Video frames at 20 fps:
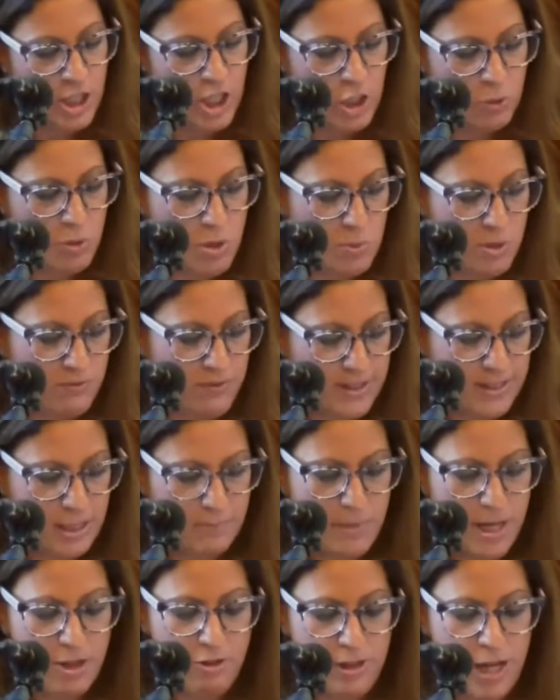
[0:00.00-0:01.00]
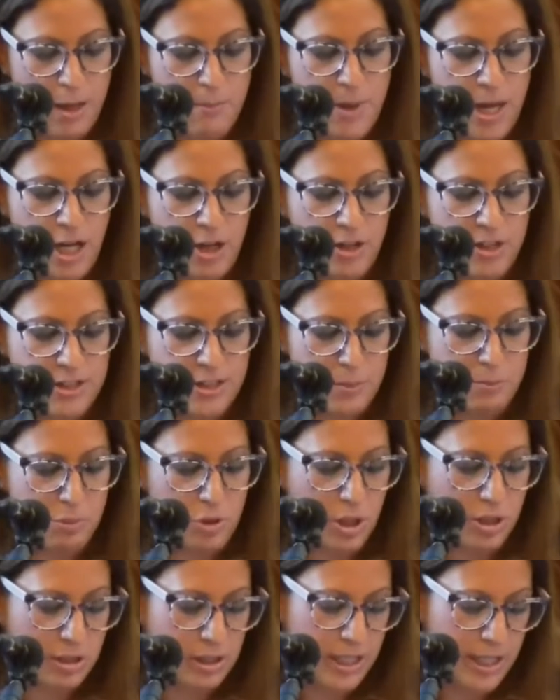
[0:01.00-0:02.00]
We would visit my grandparents in
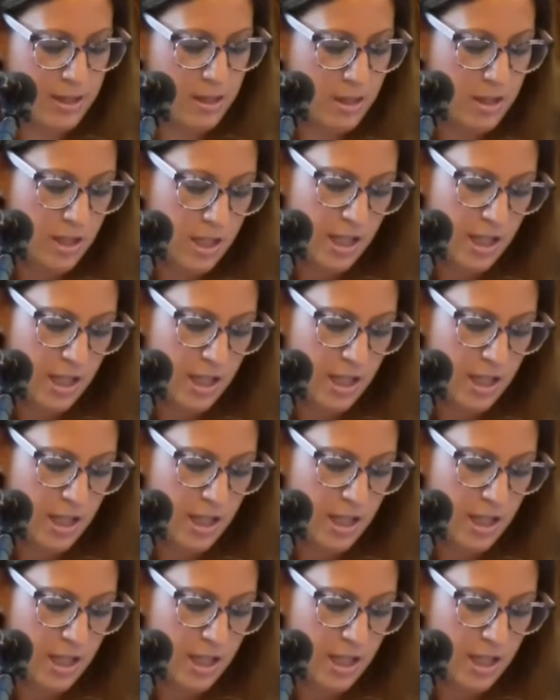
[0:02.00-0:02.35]
Brooklyn